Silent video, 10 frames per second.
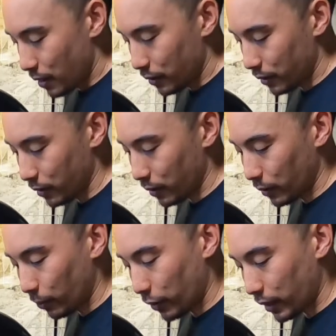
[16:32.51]

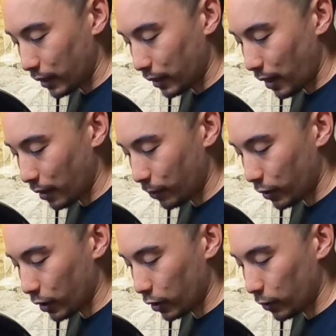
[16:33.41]
The brake
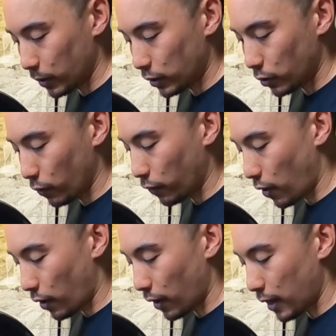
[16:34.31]
caliper could be too
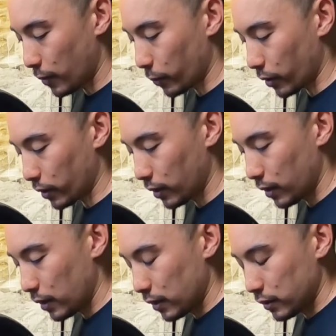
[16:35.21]
far inward.
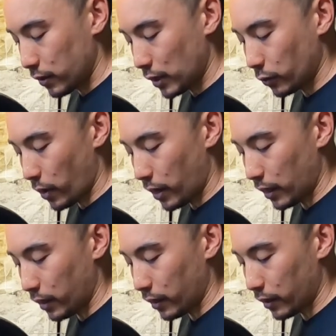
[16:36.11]
So that's
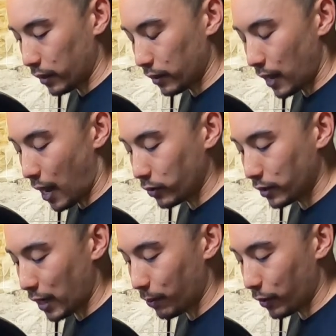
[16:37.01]
why the
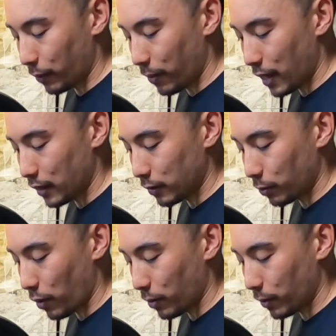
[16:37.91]
outside brake pad is
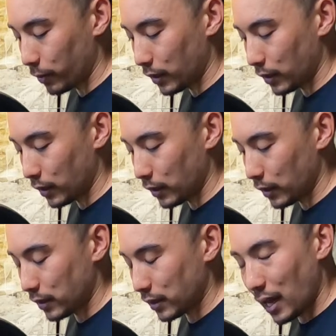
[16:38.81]
probably
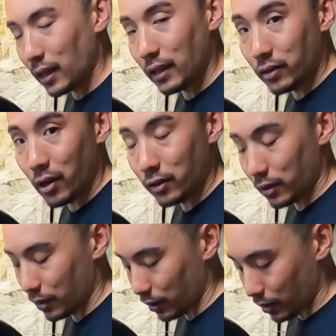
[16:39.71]
slightly
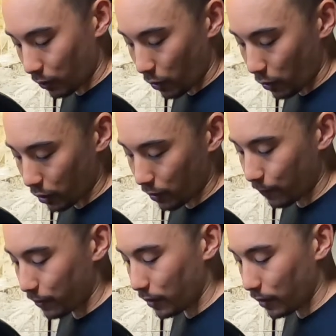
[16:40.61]
touching the rotor.